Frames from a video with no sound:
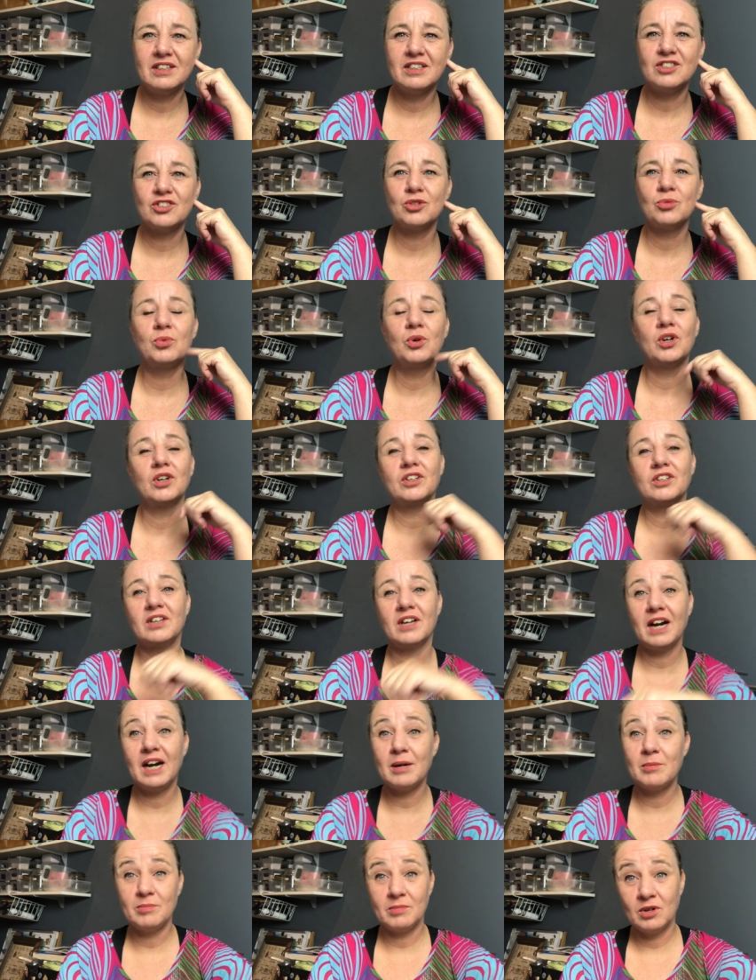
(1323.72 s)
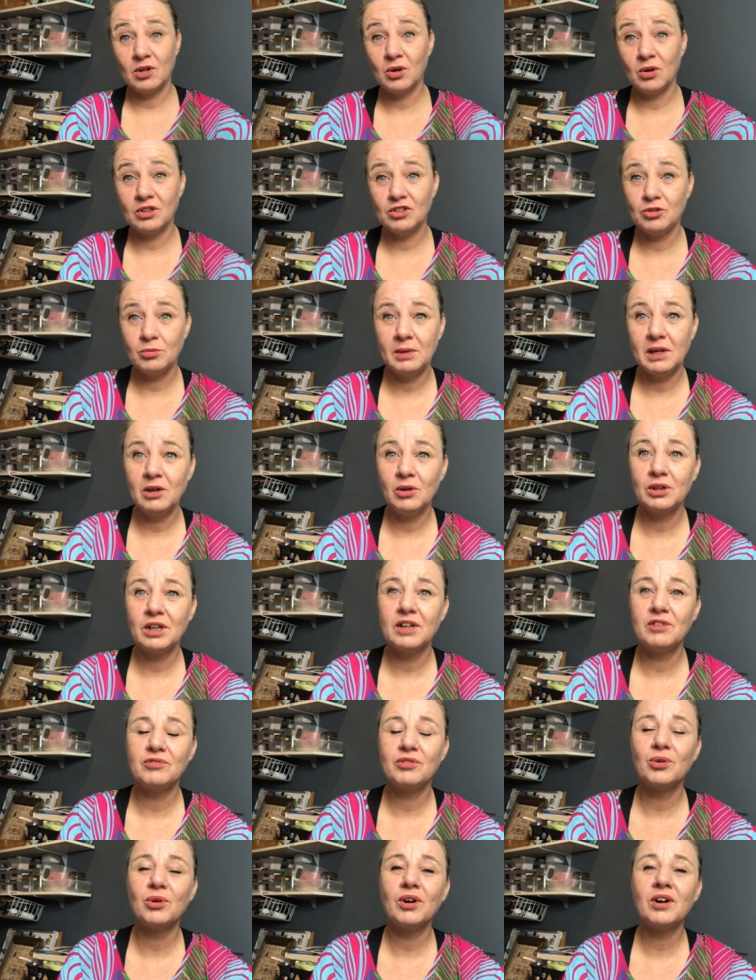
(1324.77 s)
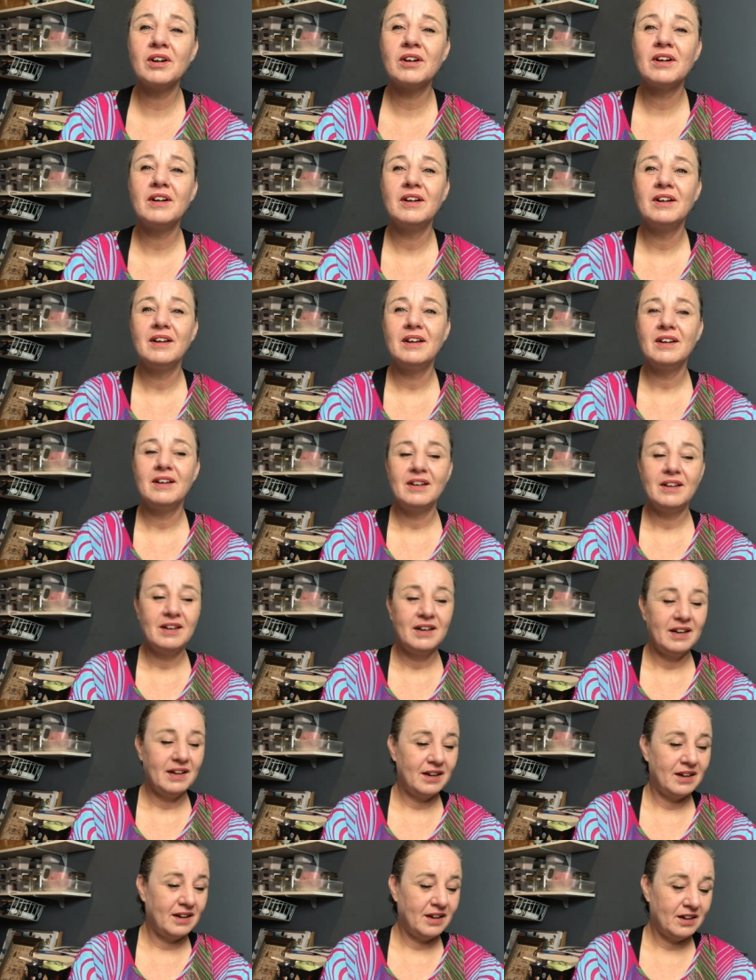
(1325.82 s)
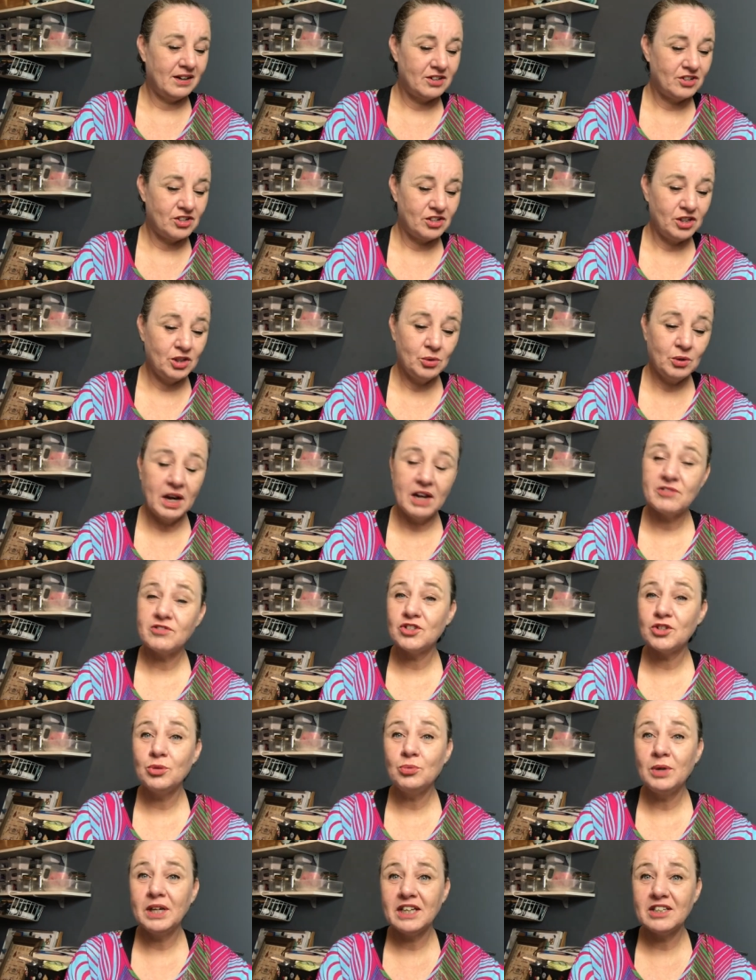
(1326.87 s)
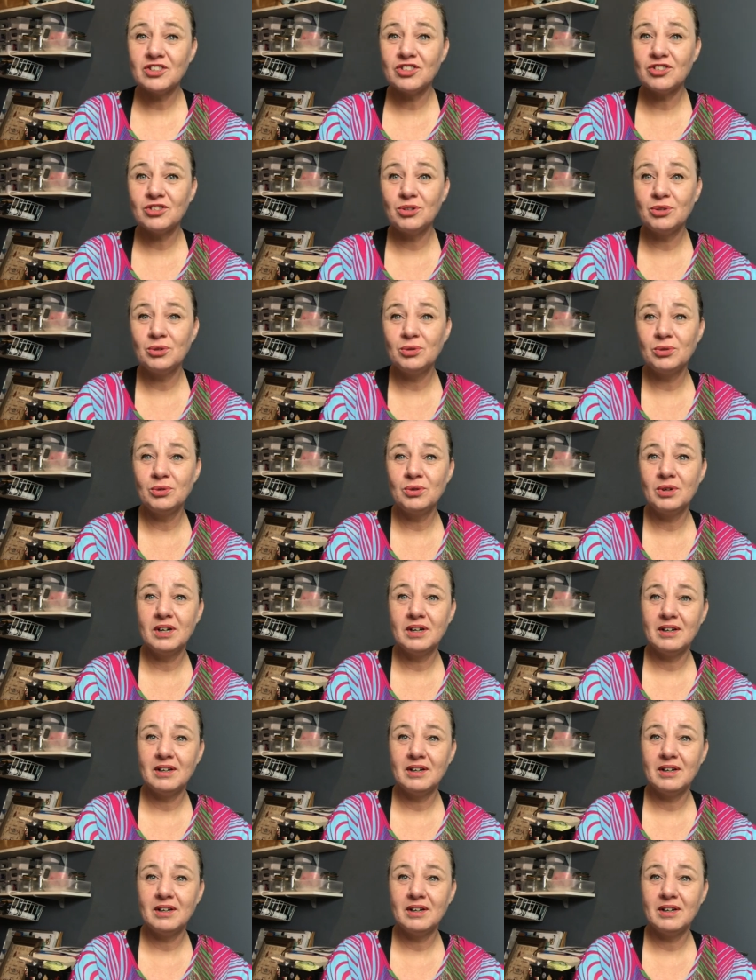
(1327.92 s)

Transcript: is the word I'm going to be looking for. And you have 2 weeks to